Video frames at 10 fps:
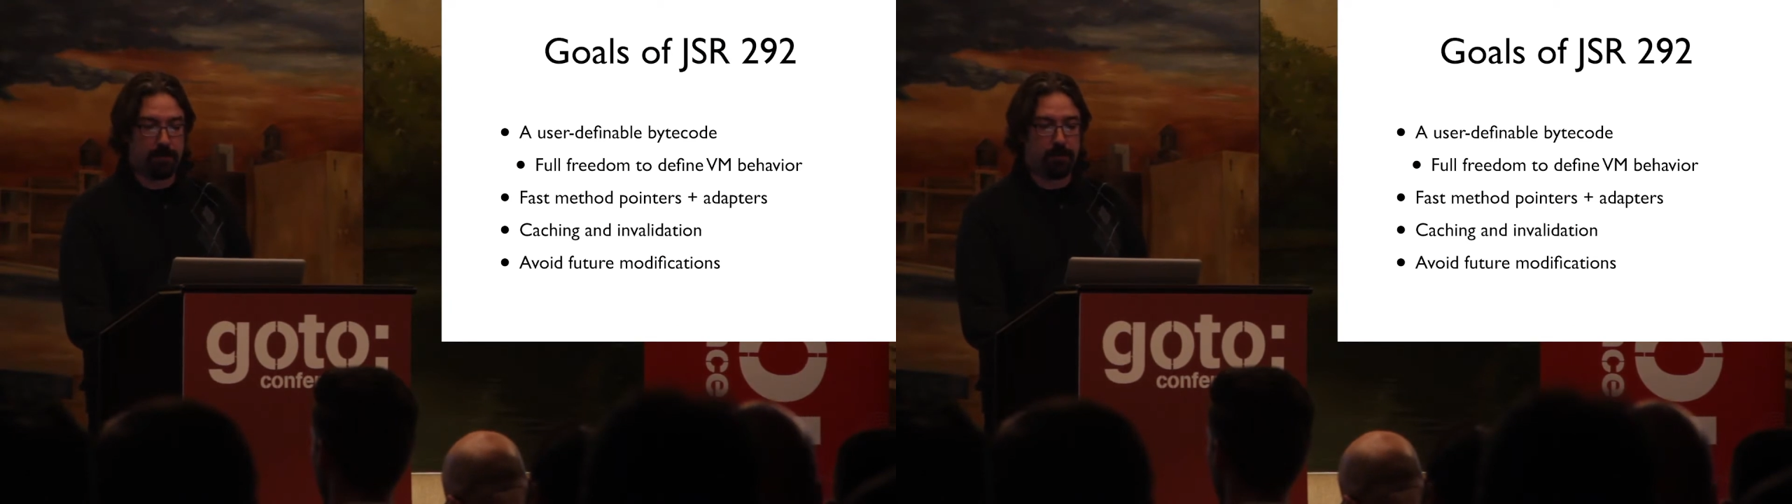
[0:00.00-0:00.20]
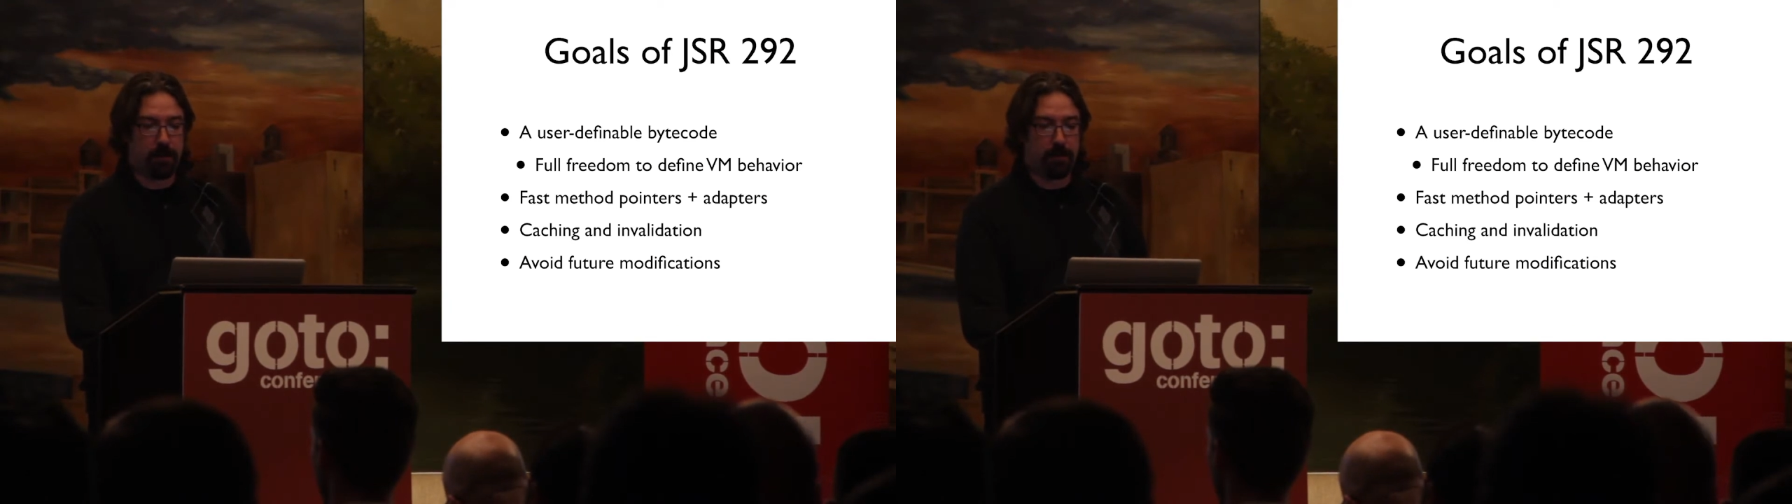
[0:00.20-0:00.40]

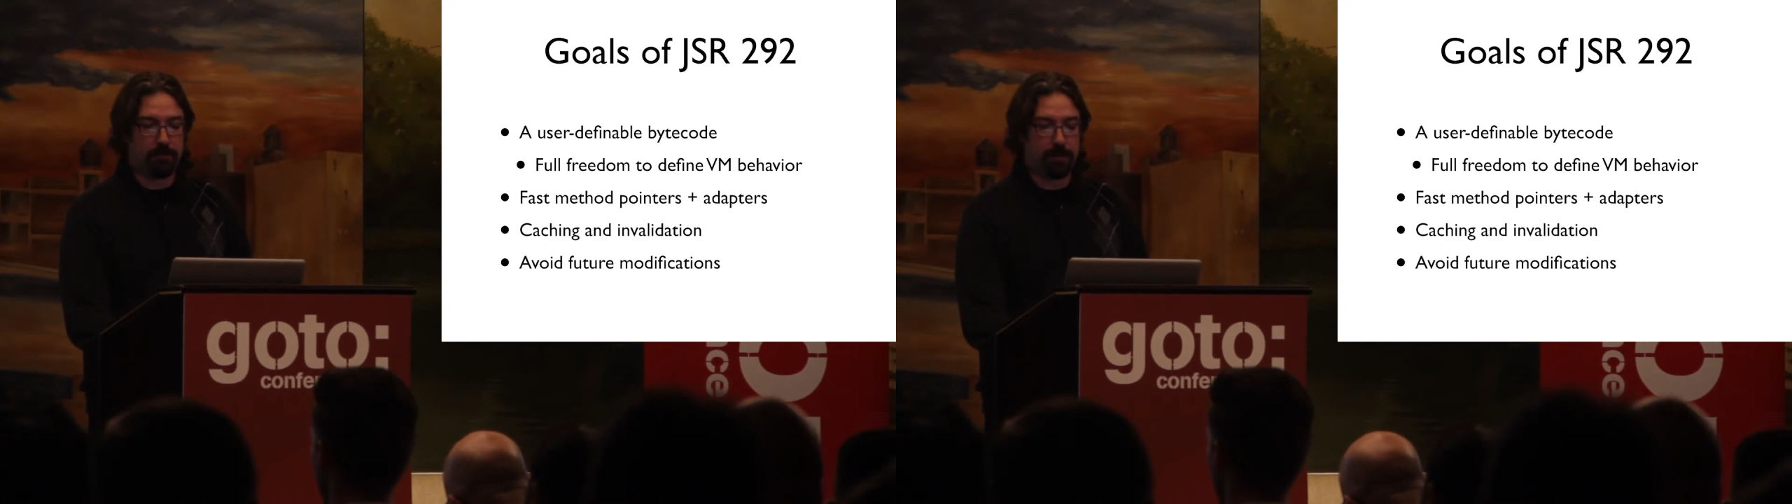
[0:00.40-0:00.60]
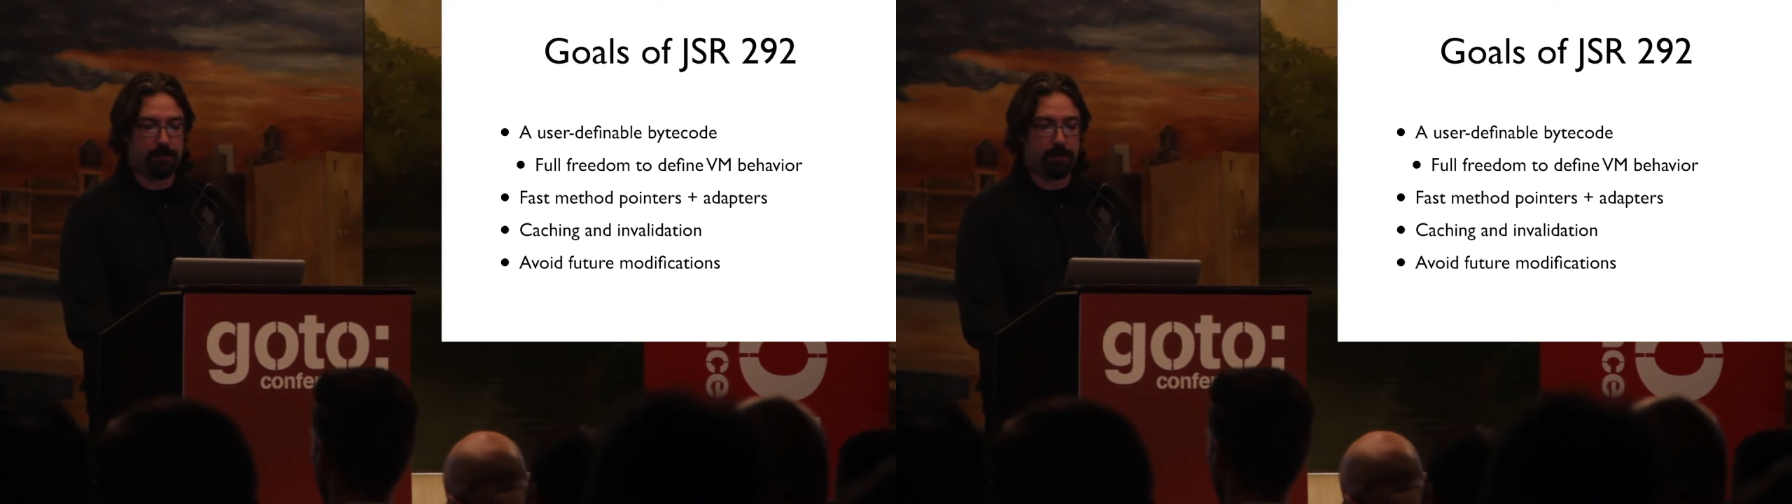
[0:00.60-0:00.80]
really well
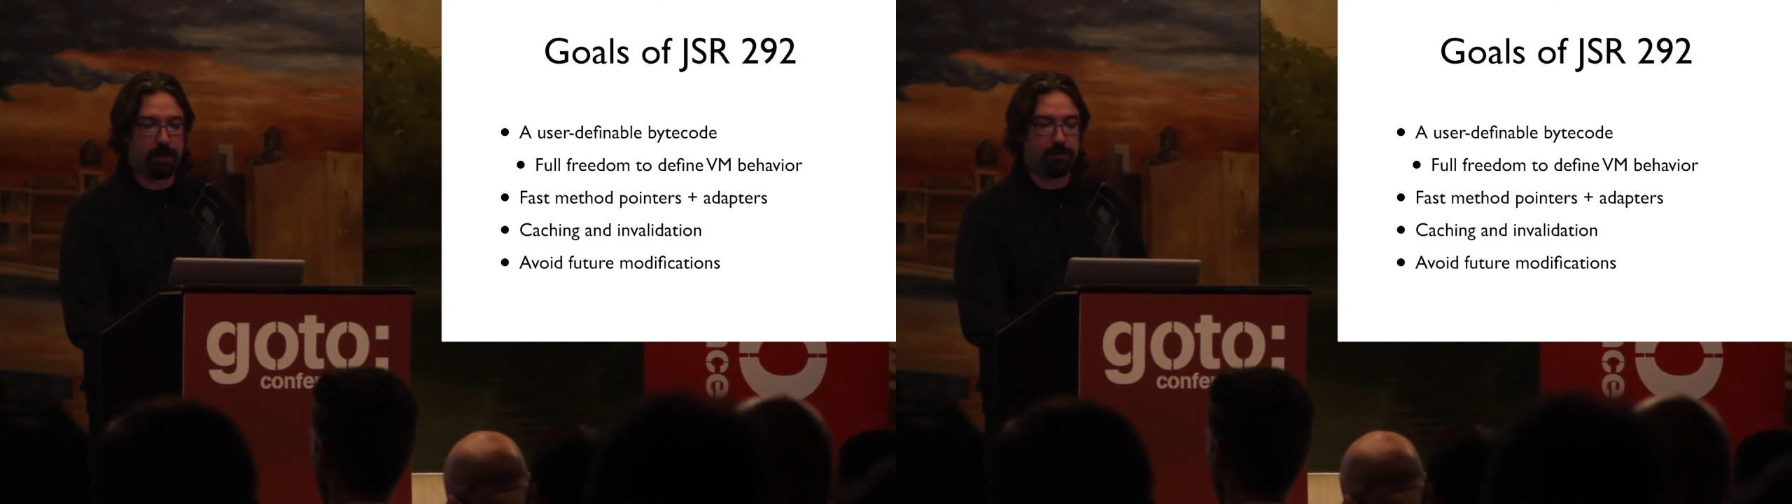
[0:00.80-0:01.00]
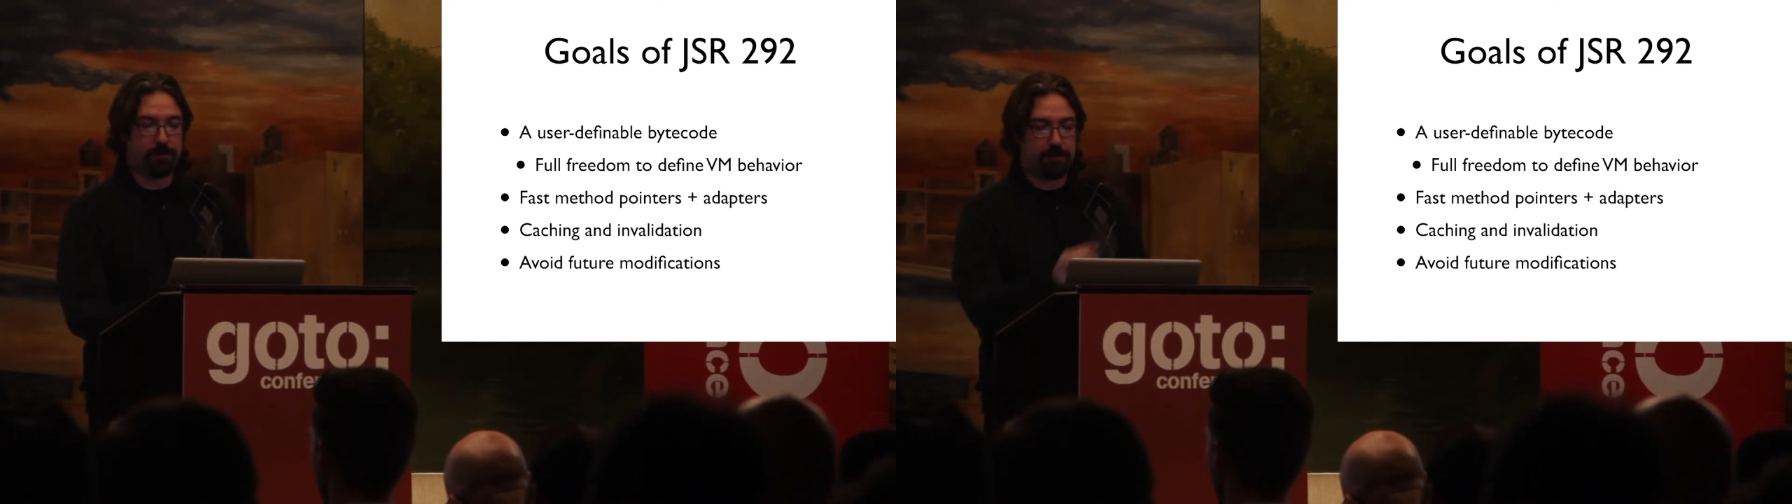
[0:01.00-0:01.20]
for different
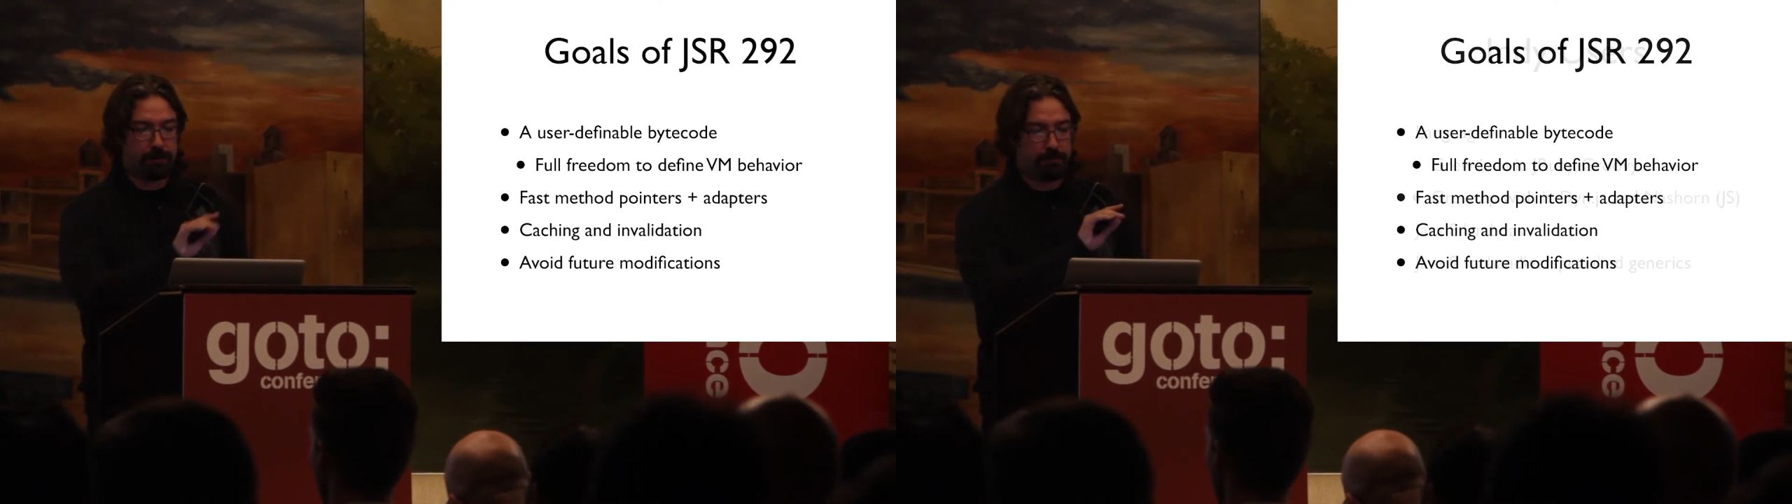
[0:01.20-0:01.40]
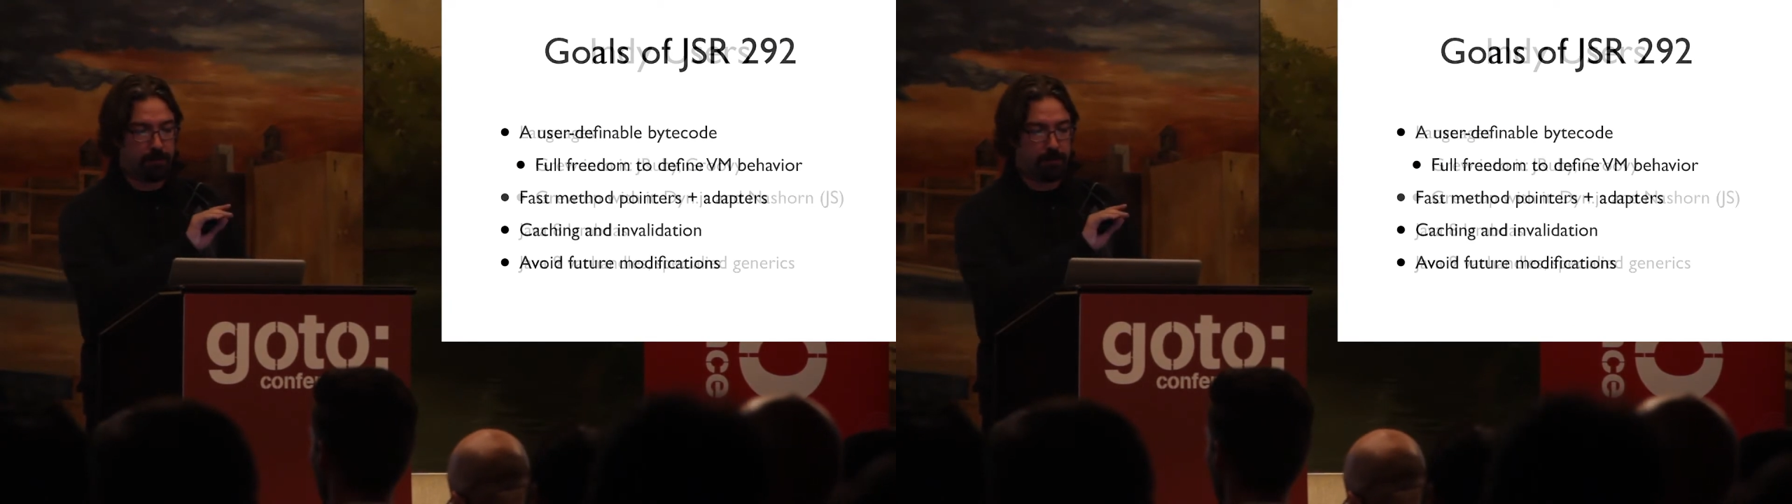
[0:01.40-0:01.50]
languages.